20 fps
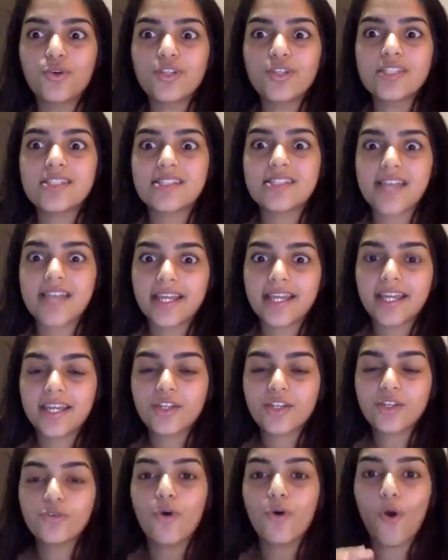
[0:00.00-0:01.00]

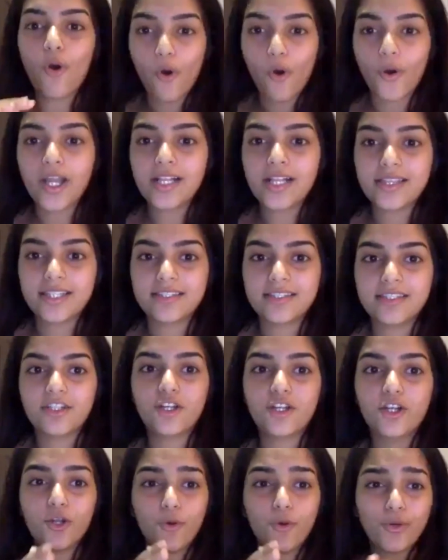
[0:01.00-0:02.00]
second to oil, that the
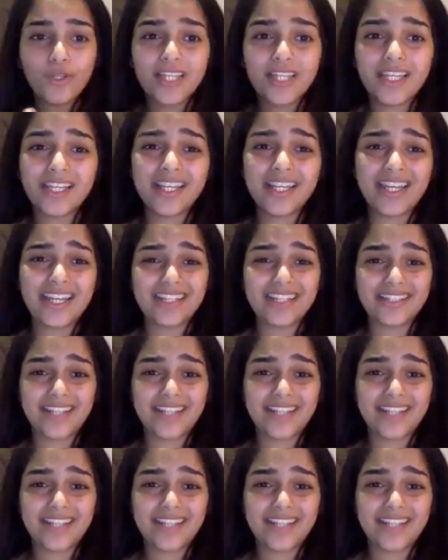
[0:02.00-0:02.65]
clothing